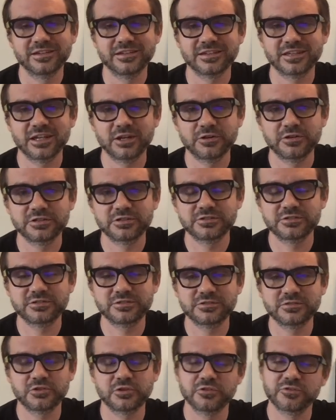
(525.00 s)
carriage
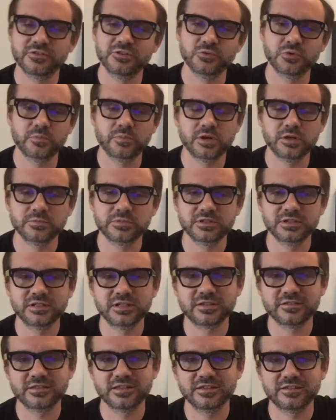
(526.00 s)
turns into a pumpkin,
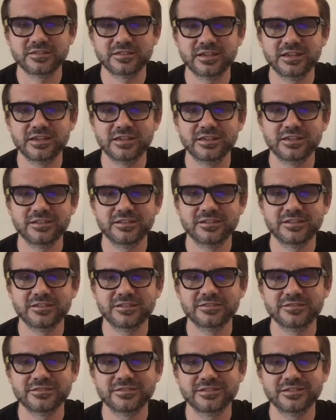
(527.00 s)
as they say, and uh,
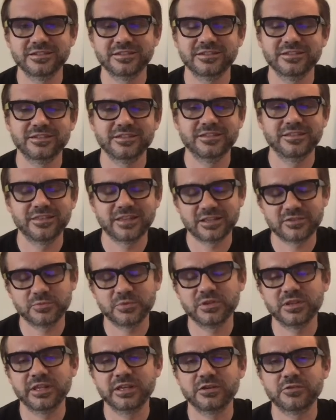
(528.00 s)
that's
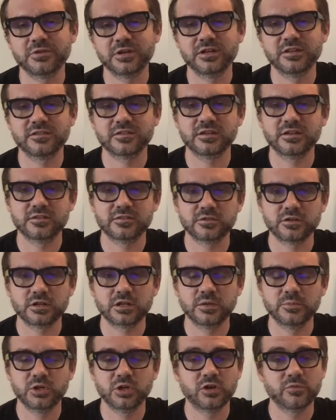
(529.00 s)
when late credit's going to start
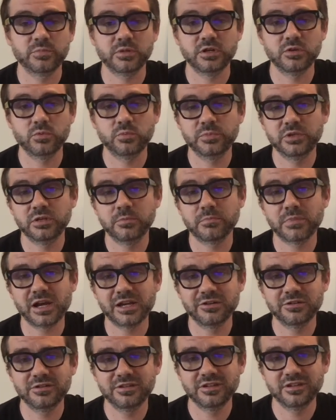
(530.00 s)
coming off. But it will be a
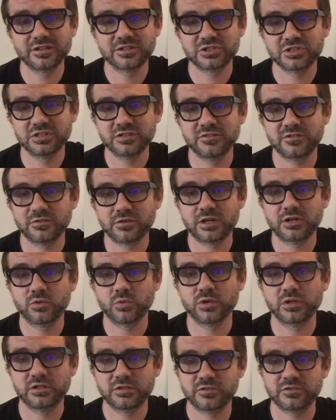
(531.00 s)
minor deduction, so I don't
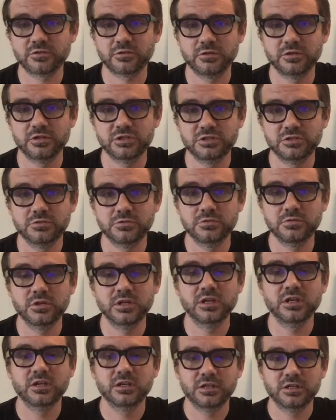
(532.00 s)
want to discourage you
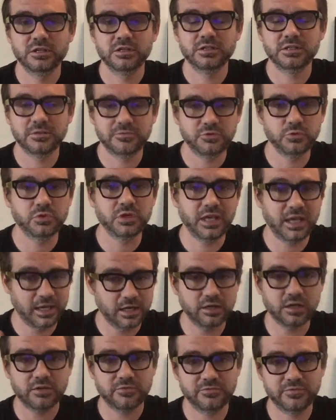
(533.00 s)
if you
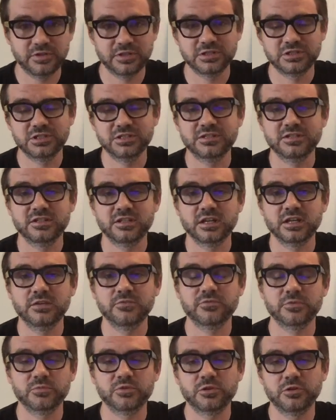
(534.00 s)
cannot finish it tonight
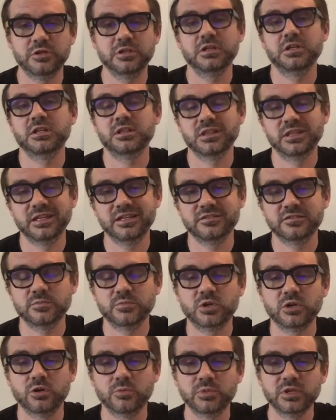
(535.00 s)
from turning it in late
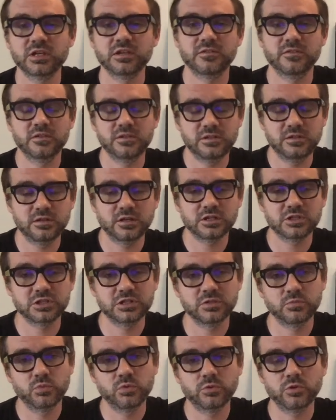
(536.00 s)
tomorrow because the
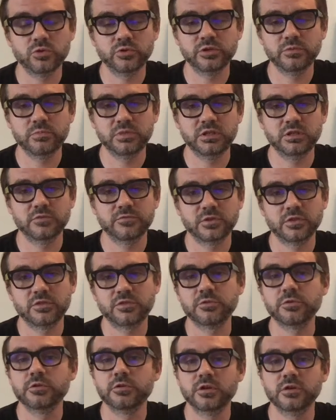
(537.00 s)
deduction will only be of a
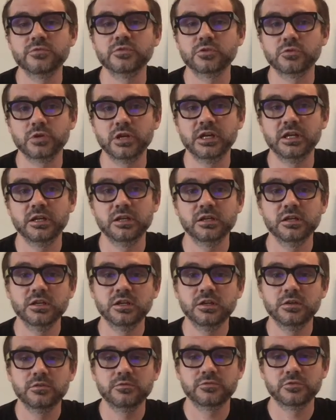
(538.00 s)
third of a grade
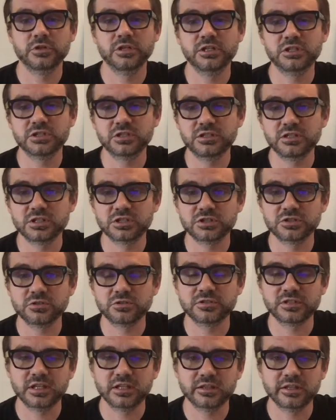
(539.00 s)
for each additional
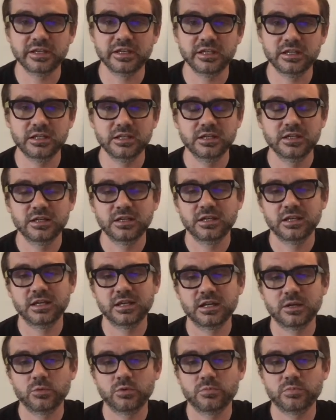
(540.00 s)
day late. And
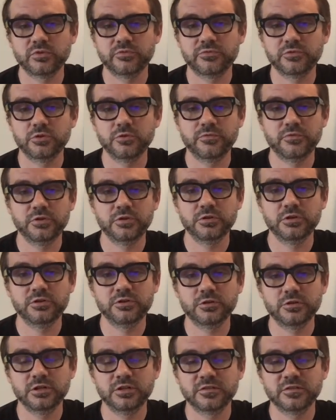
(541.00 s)
I would prefer for you to turn in